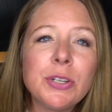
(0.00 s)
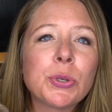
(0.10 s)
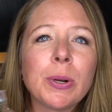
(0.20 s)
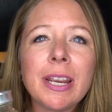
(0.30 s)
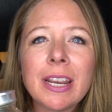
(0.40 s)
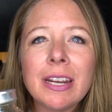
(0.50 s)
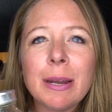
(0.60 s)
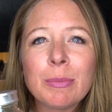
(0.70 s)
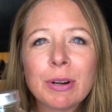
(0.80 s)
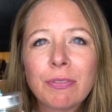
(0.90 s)
Drink
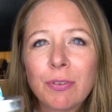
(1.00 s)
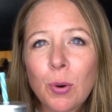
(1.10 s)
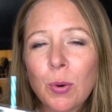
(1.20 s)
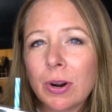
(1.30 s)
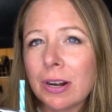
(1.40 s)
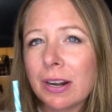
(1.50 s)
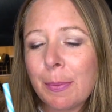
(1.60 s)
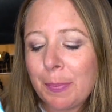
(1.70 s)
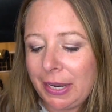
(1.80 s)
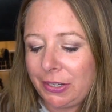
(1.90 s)
number
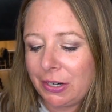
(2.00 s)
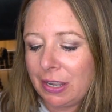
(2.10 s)
4, pina